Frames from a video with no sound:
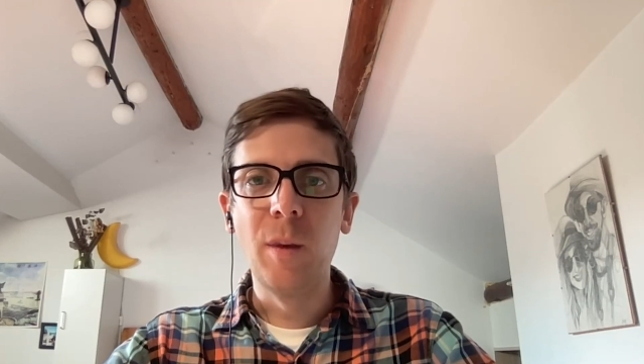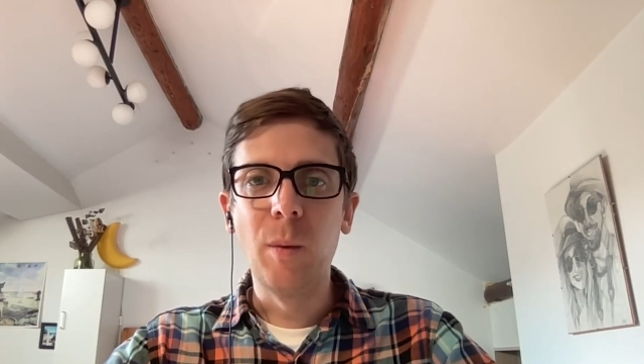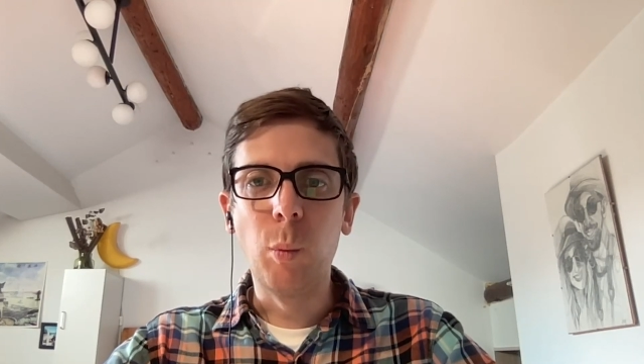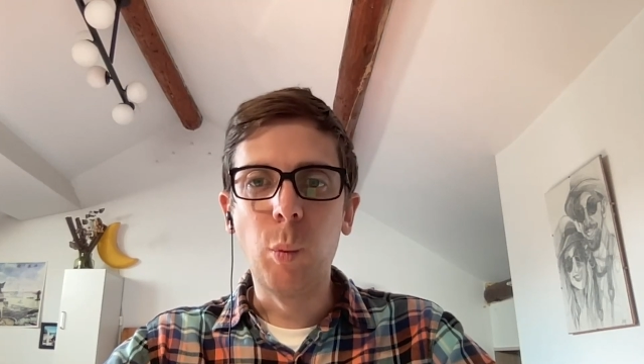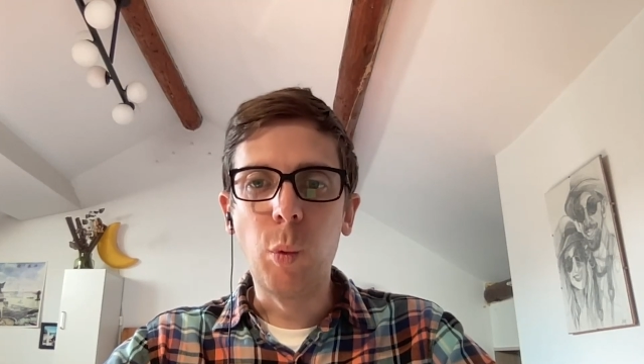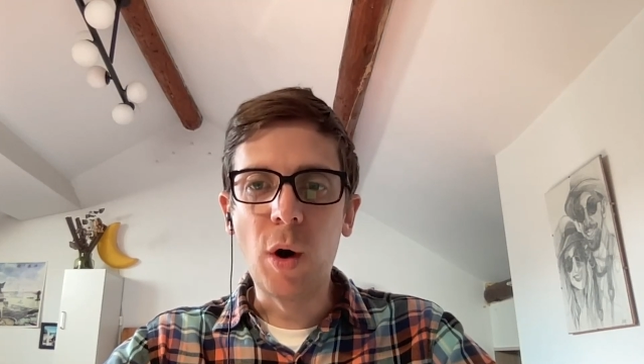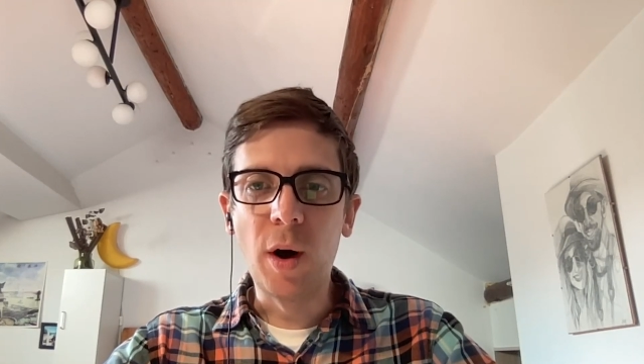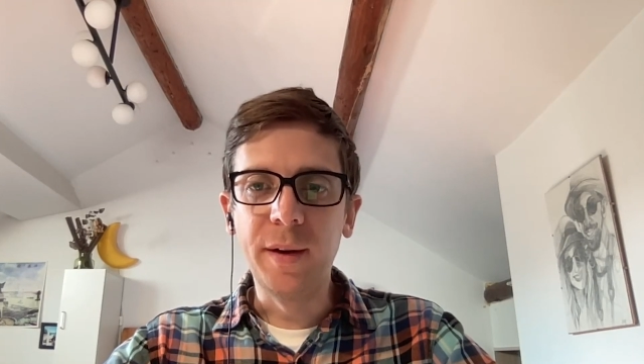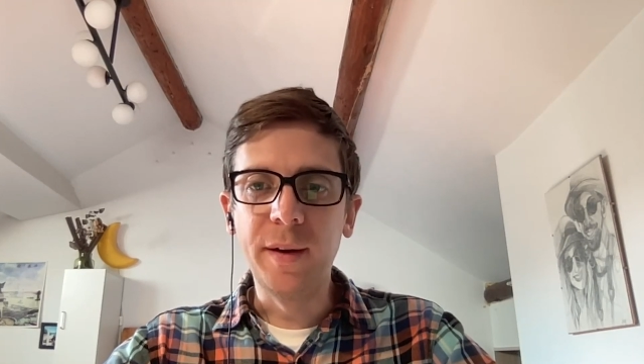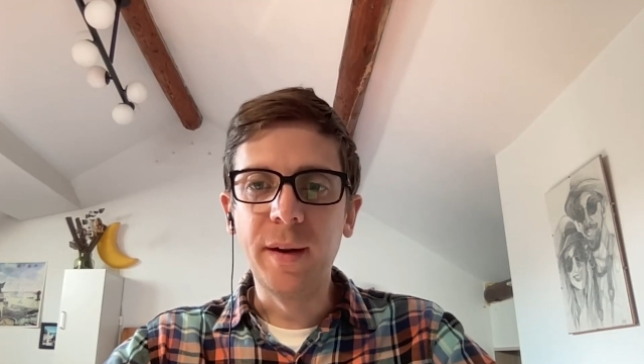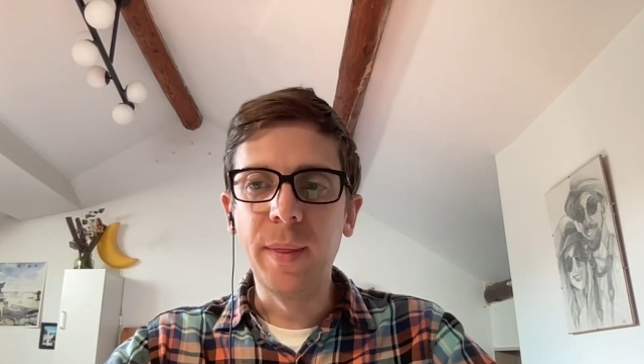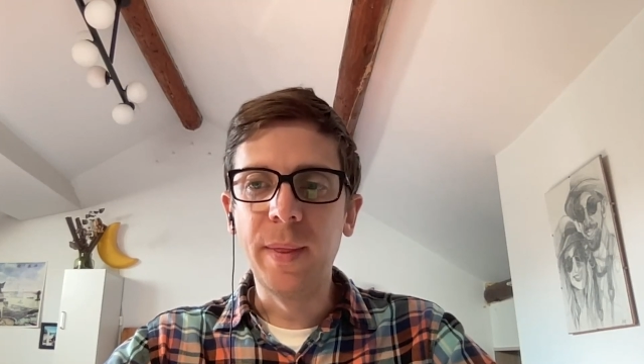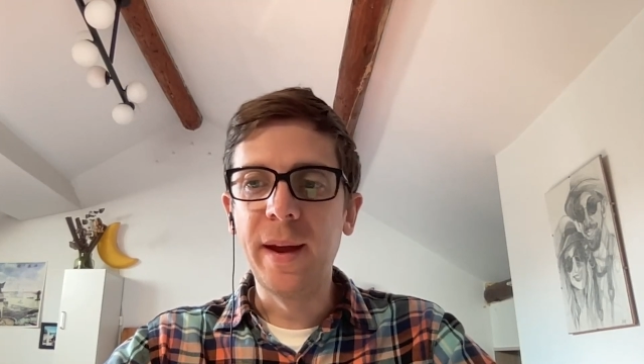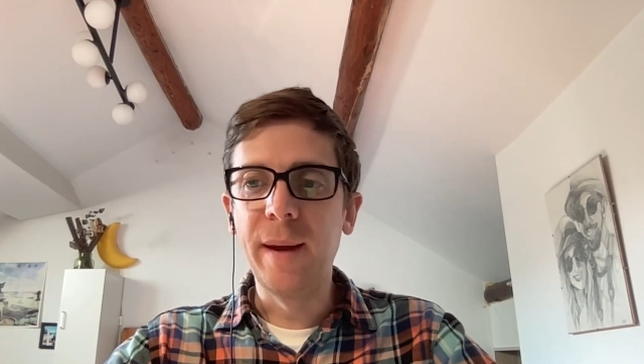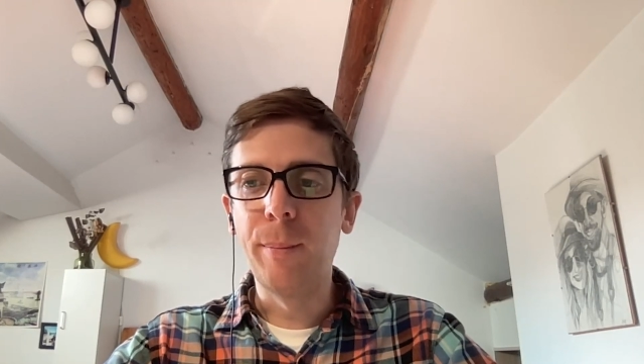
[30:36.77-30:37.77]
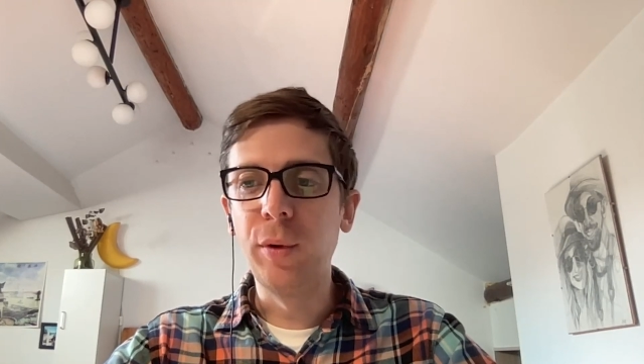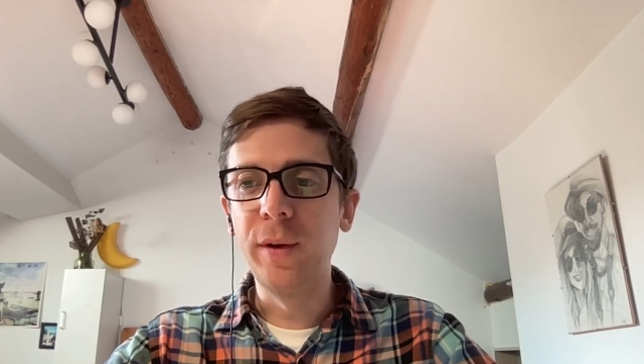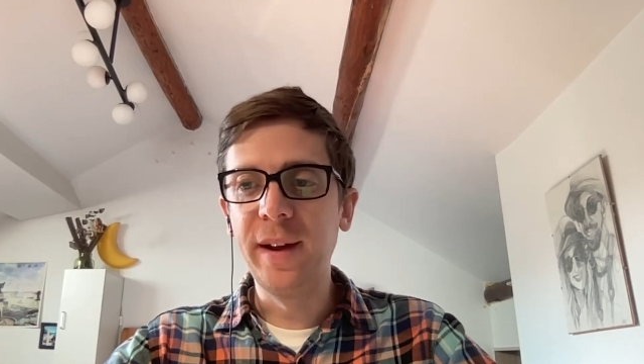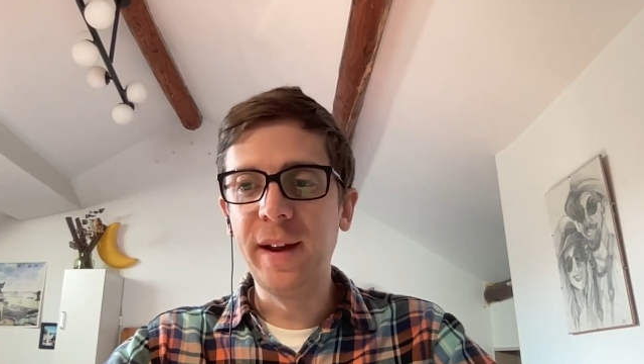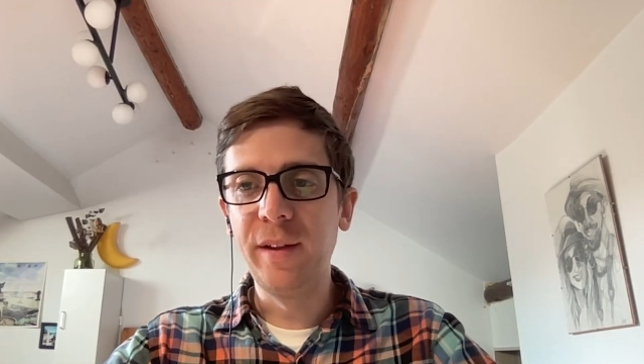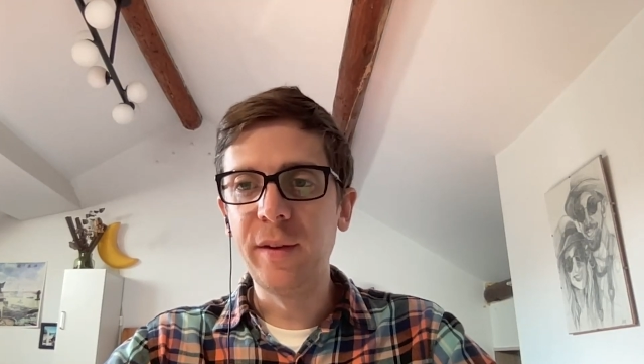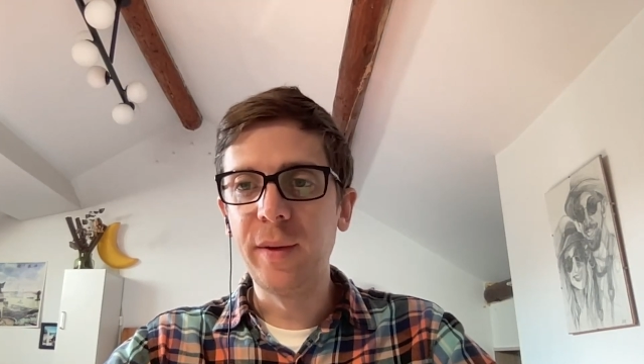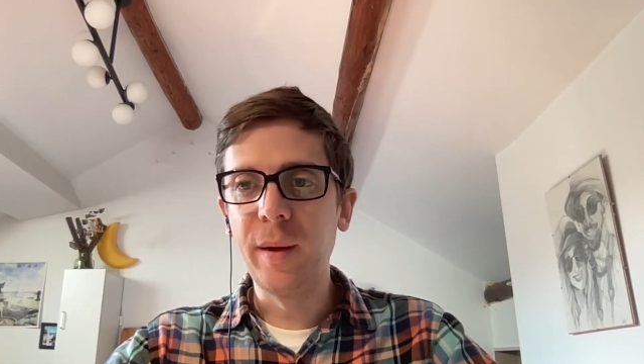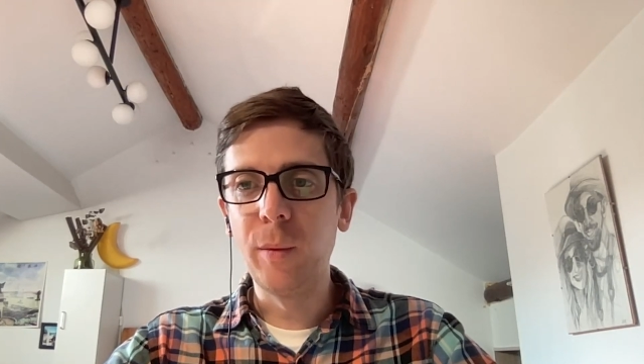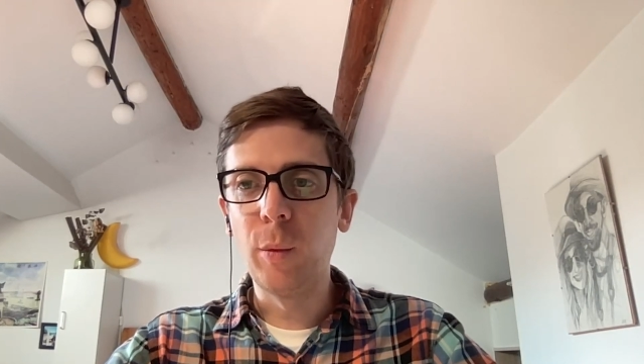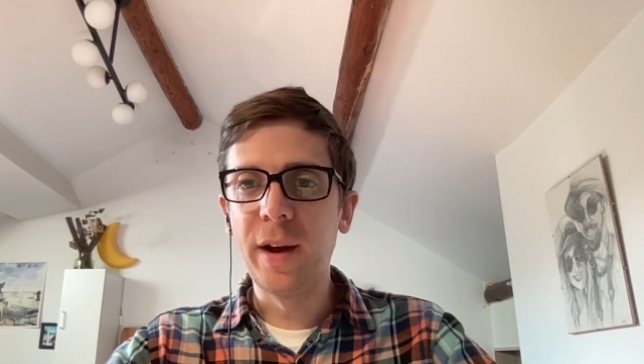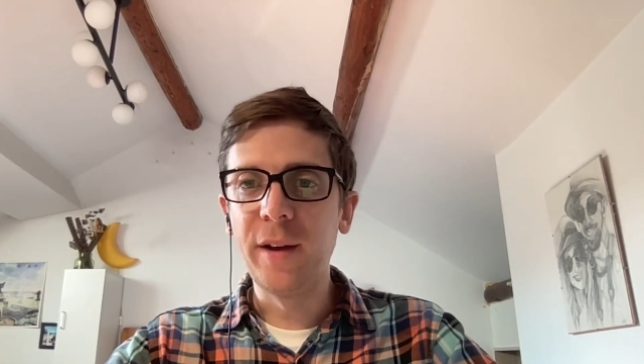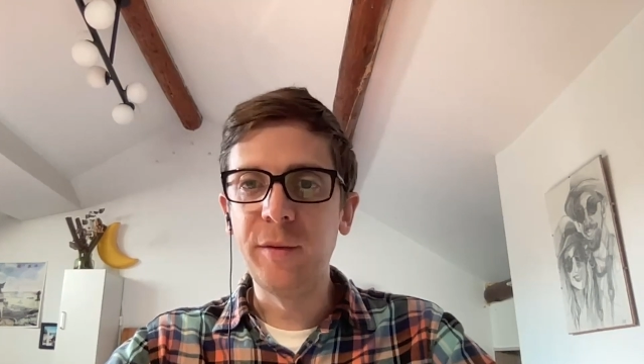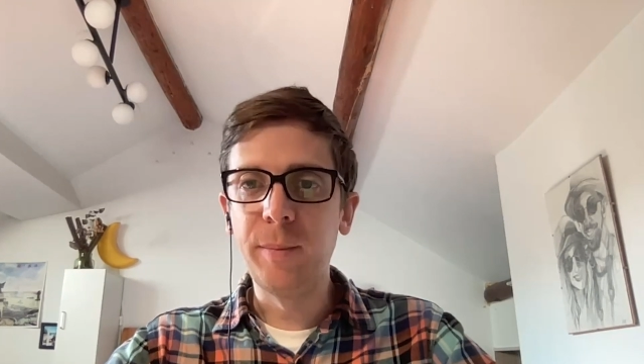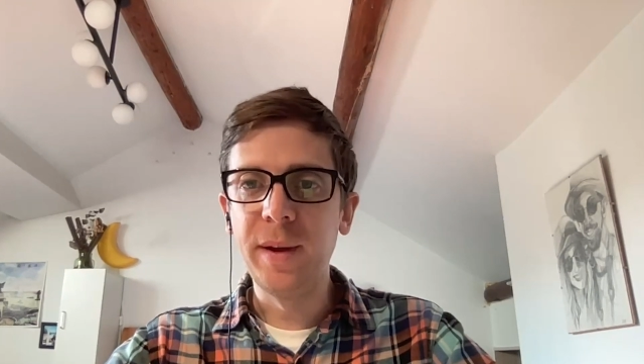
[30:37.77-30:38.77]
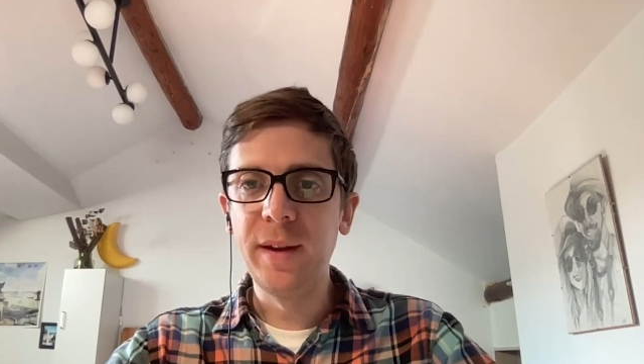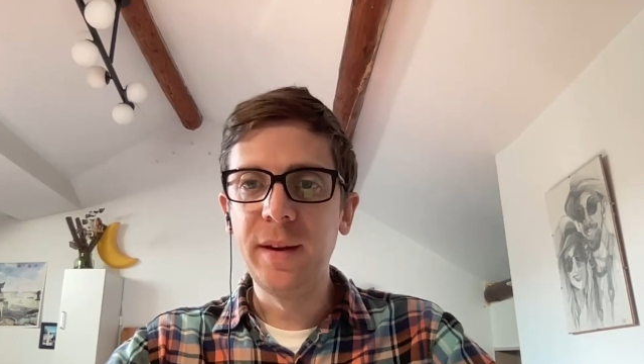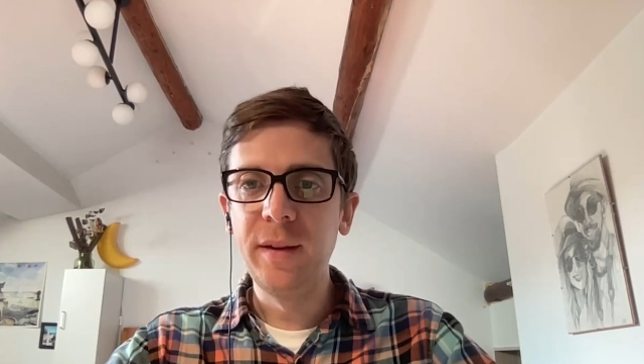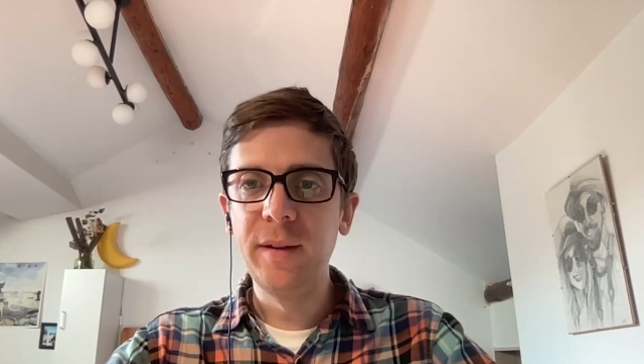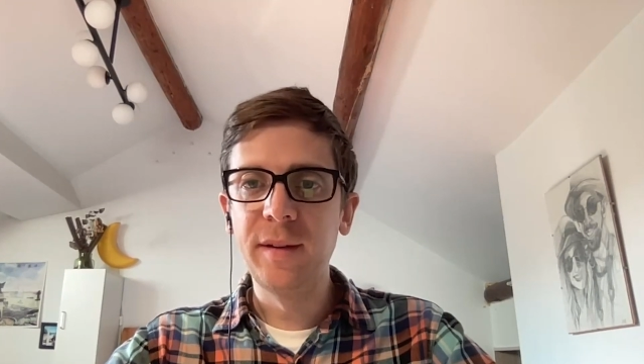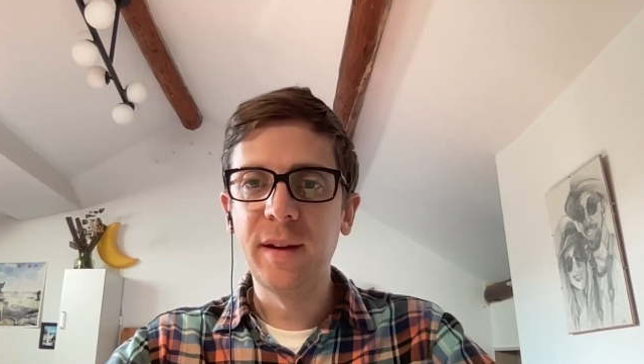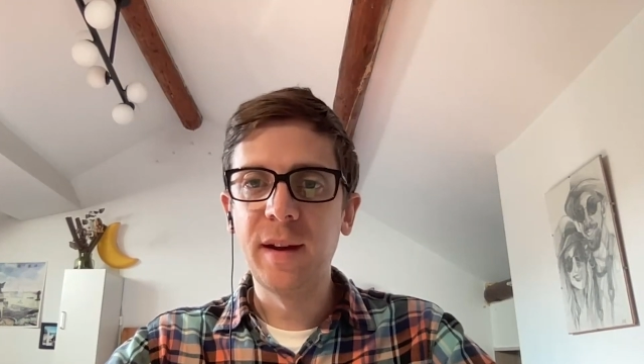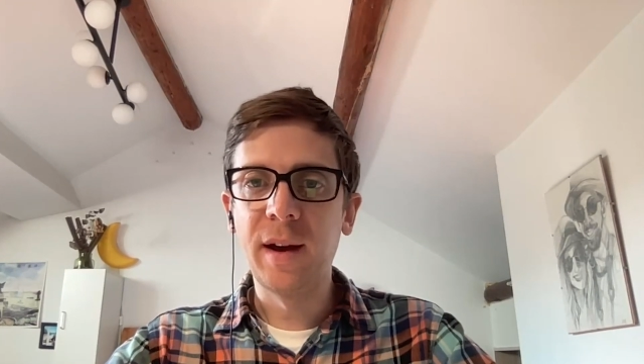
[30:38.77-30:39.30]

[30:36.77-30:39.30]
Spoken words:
what they are putting into their waste bins,